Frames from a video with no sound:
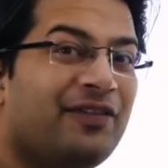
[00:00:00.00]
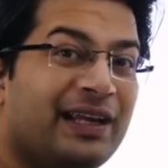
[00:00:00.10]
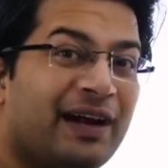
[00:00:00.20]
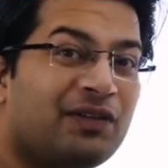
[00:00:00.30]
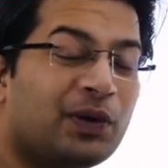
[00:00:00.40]

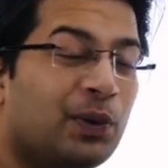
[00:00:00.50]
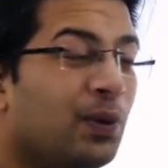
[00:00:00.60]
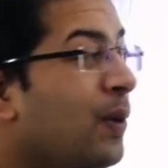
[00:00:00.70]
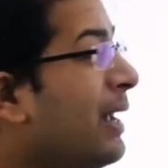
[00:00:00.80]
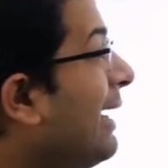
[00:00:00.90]
we have
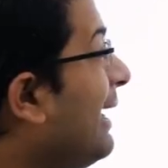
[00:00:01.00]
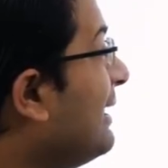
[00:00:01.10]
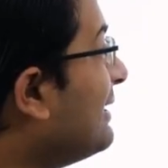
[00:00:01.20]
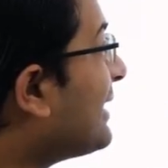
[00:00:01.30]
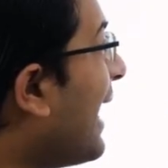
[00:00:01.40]
2.
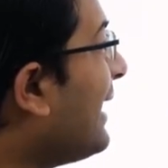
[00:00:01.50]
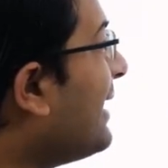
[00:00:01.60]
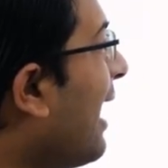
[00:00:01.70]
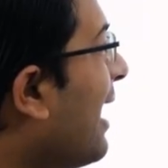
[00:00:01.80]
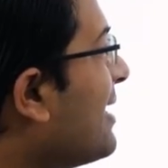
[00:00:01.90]
Inside
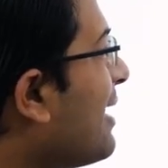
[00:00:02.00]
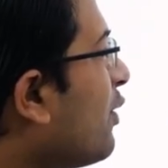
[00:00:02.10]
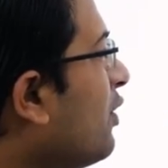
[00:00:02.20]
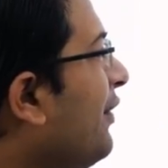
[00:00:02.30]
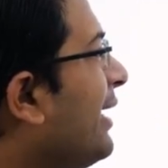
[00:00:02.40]
the under
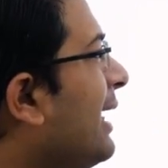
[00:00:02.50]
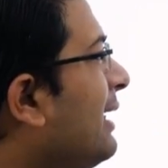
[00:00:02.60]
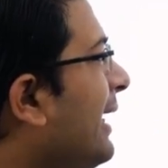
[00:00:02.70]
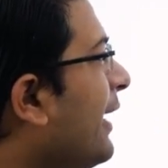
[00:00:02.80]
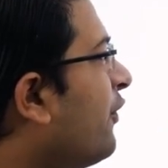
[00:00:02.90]
root, we can
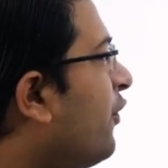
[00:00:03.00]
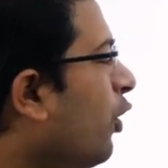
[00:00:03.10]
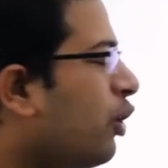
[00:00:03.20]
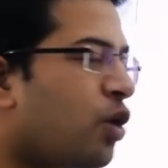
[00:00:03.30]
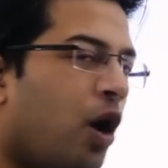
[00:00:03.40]
take
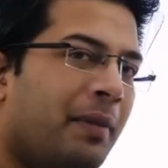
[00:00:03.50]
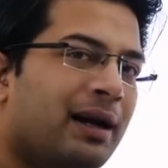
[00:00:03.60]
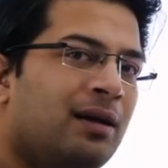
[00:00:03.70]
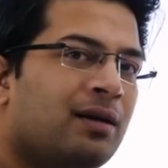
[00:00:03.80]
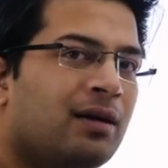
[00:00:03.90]
4
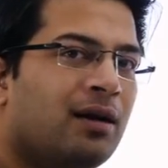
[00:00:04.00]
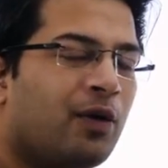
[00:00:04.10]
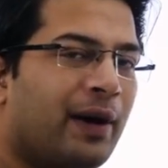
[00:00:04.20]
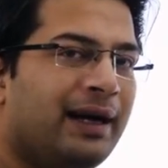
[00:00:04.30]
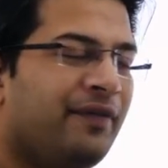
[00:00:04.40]
common,
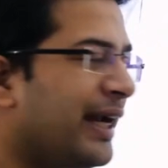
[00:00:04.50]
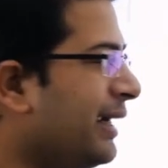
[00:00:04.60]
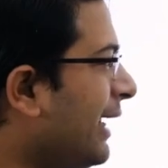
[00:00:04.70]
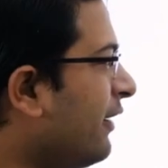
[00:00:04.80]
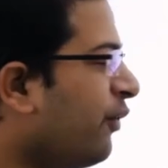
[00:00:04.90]
right? We
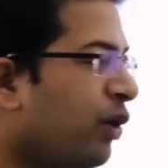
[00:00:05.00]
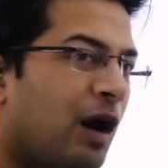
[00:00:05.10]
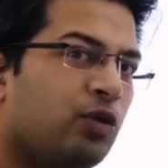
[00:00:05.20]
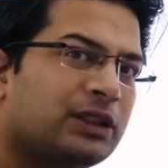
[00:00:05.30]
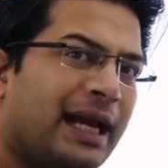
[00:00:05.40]
can take 4
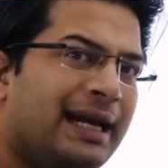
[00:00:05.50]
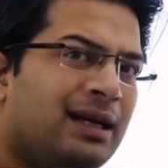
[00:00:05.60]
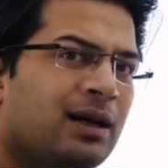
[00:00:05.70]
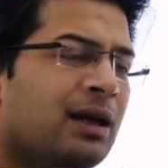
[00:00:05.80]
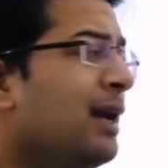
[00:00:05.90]

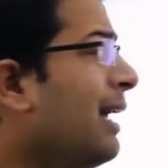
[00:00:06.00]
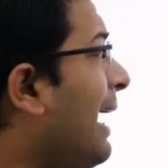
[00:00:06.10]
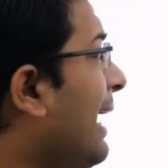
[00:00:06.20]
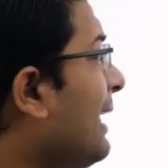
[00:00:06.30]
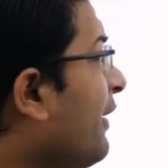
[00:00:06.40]
outside.
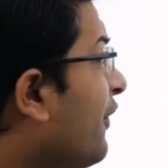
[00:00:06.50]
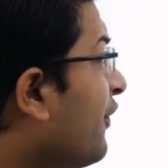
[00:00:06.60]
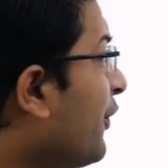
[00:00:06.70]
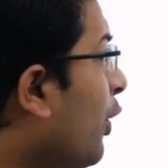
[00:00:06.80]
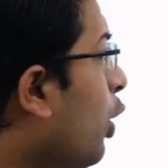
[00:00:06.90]
And if
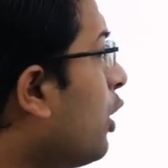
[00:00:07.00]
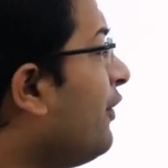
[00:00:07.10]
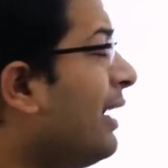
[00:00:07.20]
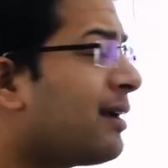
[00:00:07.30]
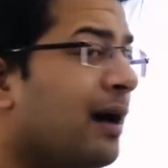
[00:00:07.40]
4
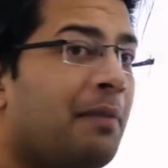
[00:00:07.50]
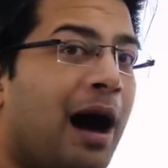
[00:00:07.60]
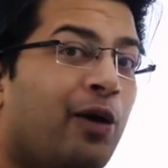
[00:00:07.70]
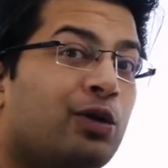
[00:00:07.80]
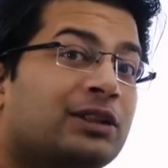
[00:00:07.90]
will come
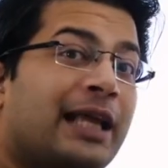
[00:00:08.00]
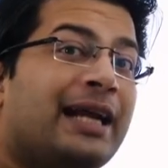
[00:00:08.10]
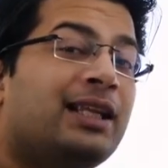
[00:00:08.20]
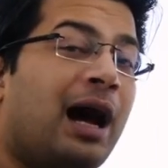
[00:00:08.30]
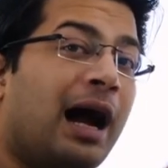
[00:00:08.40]

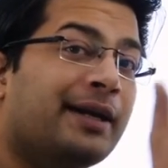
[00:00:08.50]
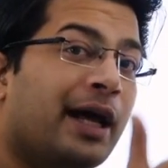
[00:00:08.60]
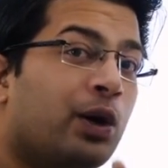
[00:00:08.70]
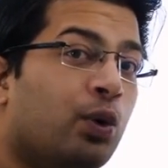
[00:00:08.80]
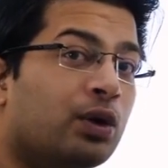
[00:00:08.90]
outside the
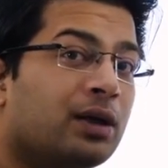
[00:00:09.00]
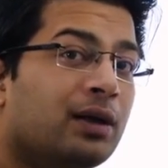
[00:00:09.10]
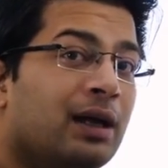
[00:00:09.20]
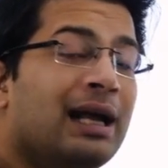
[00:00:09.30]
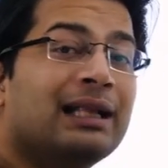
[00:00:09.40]
under root,
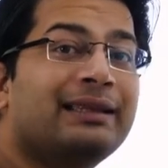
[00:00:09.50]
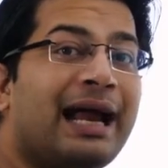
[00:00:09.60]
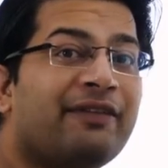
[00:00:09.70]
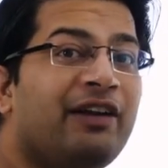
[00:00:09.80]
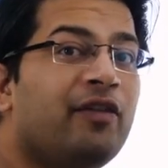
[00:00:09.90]

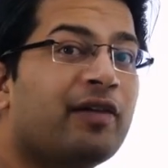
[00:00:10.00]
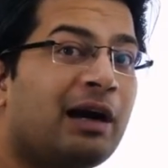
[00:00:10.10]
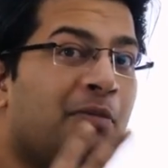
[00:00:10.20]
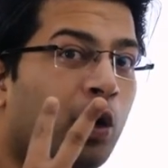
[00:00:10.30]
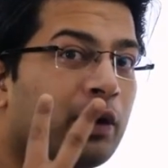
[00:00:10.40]
that will
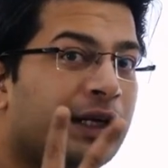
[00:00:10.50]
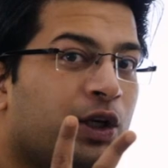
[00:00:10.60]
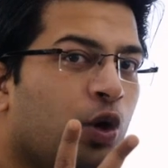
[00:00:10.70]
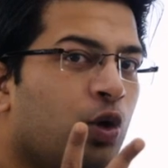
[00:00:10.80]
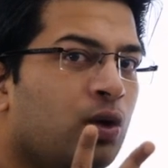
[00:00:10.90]
become only
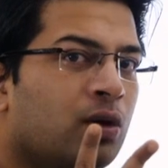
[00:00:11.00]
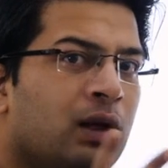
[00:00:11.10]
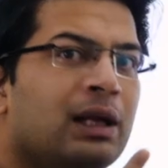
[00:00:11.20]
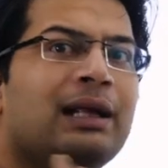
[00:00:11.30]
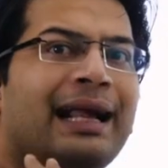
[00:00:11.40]
2.
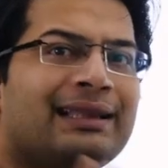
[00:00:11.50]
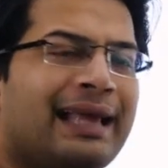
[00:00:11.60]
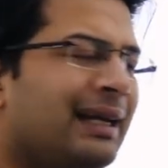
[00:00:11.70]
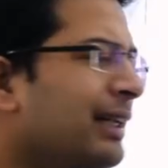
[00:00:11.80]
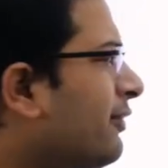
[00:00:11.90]
And
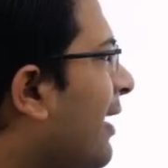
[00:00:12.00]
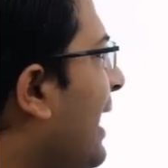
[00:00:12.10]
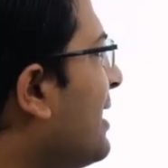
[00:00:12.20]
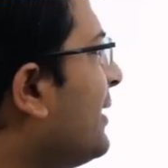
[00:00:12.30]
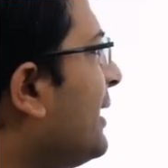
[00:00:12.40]
that is
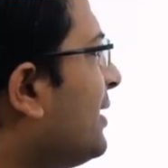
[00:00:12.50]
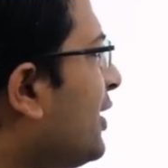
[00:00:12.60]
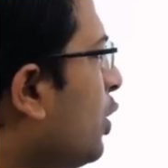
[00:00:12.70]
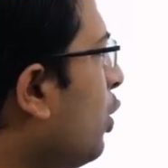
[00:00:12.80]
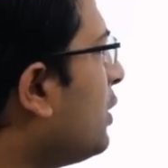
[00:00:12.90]
why this
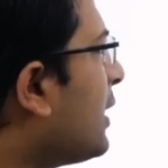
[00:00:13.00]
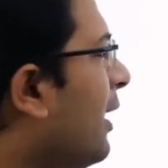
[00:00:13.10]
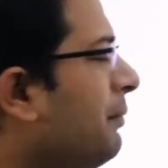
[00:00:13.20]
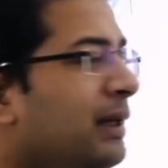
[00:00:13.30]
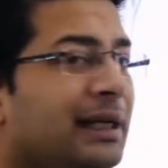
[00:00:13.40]
2
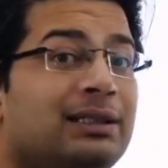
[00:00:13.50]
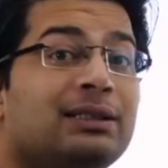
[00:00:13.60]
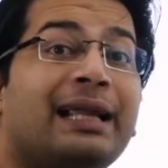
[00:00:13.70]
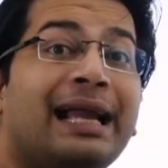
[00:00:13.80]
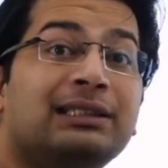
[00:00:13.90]
term is
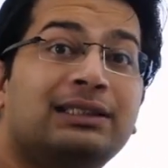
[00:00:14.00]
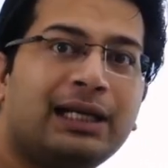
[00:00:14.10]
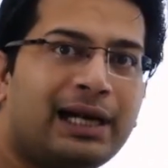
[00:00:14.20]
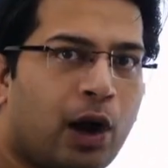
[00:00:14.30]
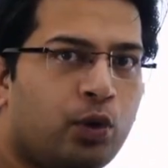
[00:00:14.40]

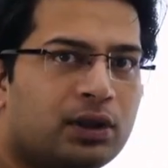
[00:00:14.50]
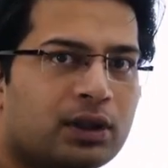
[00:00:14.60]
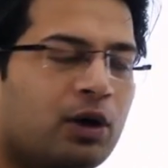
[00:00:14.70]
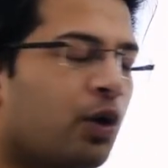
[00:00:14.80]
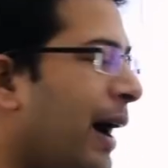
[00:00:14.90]
cancelled out,
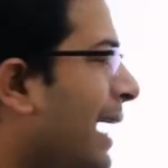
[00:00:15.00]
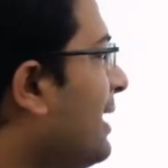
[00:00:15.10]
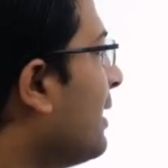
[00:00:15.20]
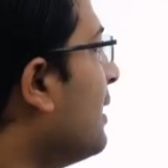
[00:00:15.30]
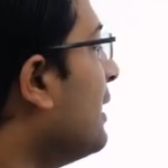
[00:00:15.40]

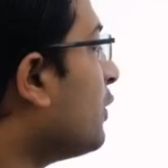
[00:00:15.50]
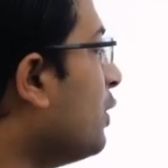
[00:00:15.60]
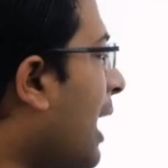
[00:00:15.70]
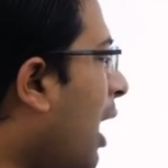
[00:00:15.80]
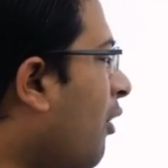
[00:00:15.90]
right? So
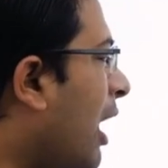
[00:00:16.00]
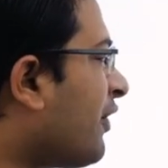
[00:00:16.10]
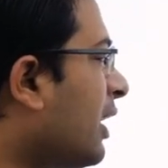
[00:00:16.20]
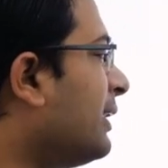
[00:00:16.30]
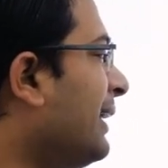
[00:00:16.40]
now
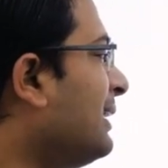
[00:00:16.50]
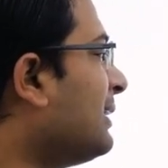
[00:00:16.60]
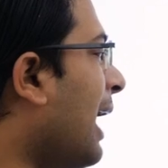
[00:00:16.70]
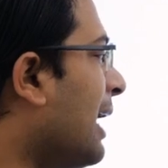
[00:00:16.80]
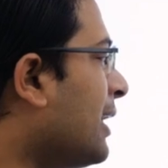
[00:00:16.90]
after this,
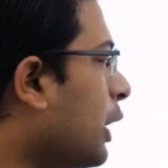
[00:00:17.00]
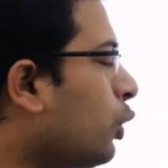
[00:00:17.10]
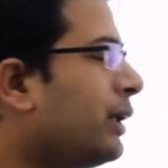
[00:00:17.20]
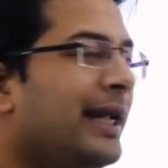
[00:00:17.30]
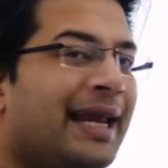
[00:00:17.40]
under
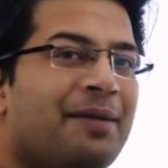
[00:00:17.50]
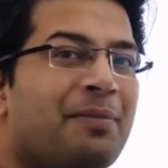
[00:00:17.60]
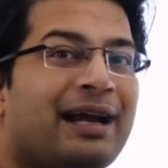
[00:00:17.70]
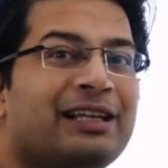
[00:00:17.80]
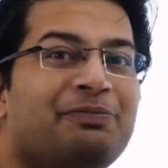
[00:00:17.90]
root a
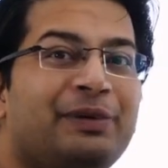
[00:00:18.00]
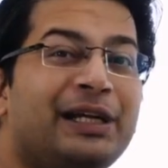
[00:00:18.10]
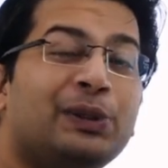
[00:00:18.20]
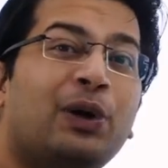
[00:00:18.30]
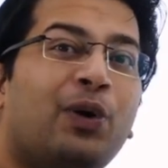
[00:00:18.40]
minus b
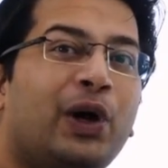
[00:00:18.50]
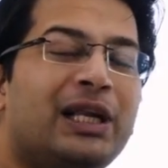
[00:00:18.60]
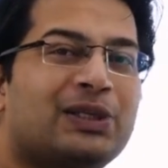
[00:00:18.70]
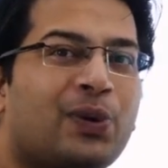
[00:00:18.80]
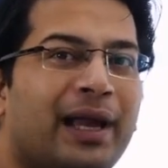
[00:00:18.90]
to the
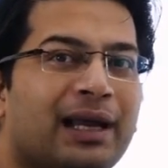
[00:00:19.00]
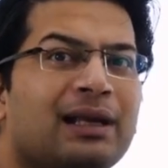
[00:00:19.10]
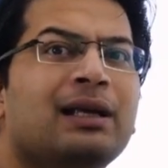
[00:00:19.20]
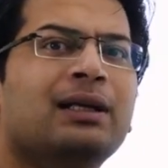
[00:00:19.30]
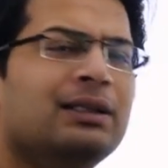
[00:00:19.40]
whole square.
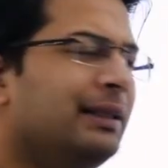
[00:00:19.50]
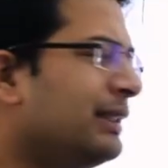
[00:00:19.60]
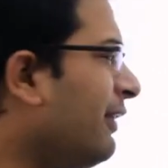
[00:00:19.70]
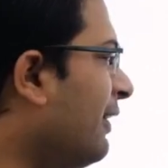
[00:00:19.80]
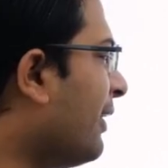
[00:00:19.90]

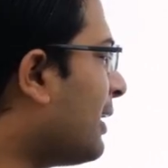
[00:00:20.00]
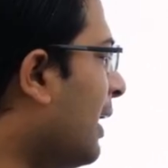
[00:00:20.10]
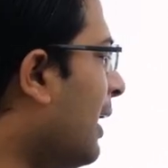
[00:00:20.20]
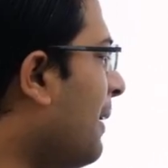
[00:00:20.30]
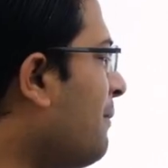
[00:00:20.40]
This will
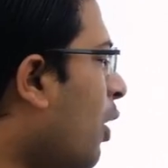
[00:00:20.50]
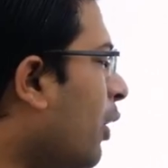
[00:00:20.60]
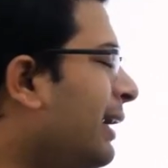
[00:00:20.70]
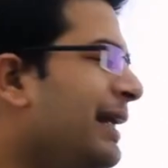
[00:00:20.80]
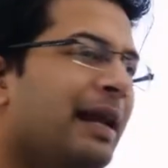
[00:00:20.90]
become
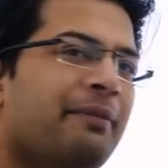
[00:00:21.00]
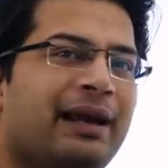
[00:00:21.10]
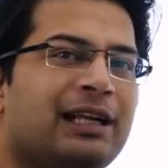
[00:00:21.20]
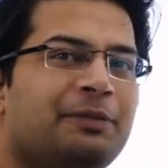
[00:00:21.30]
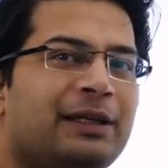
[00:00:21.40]
only a
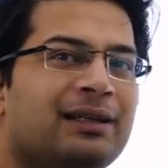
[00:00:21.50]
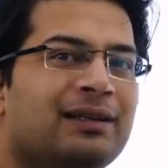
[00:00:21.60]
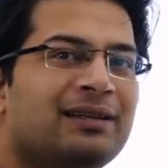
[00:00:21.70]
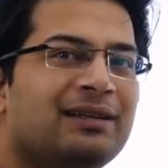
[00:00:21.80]
minus b.